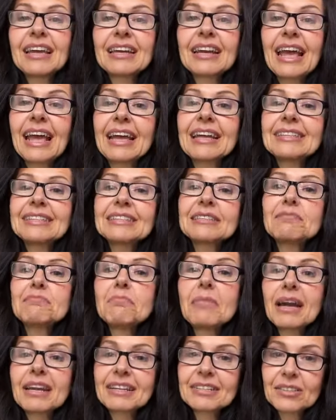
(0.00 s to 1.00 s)
and at
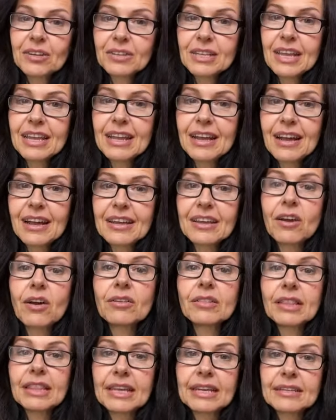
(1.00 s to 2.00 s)
mana.ai
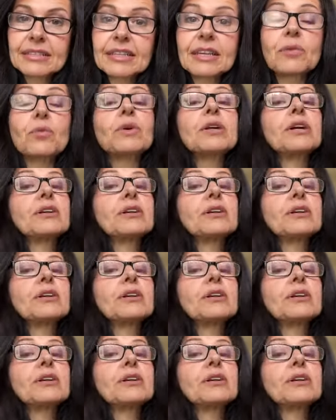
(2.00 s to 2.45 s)
on LinkedIn.